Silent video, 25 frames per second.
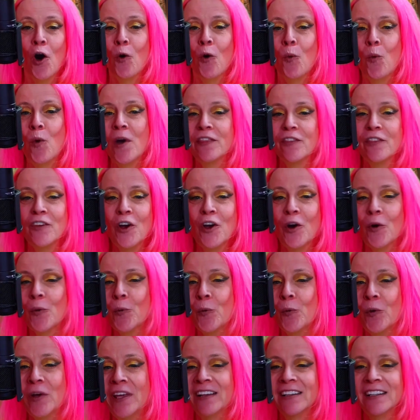with your
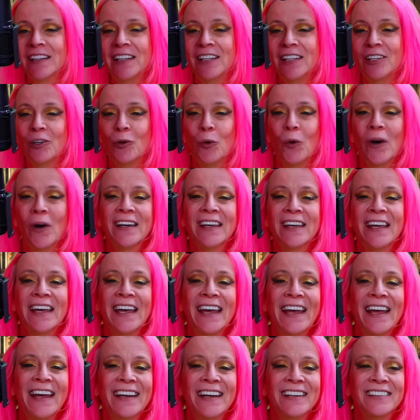weekly quick
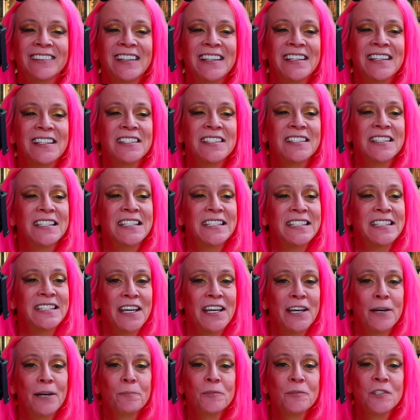and easy
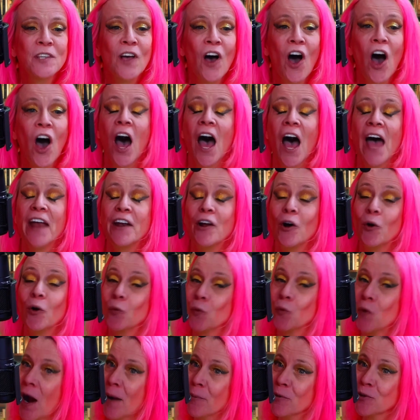tips on
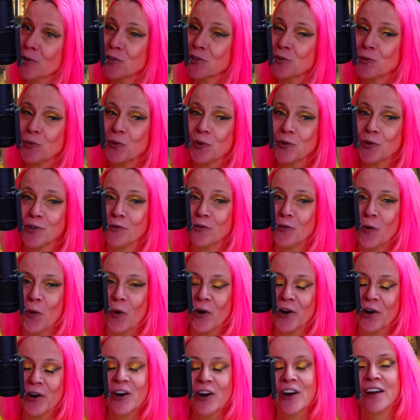Robert's Rules of
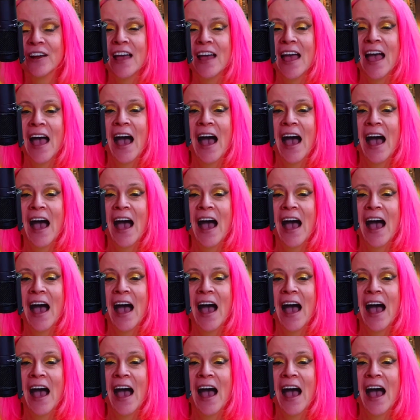Order.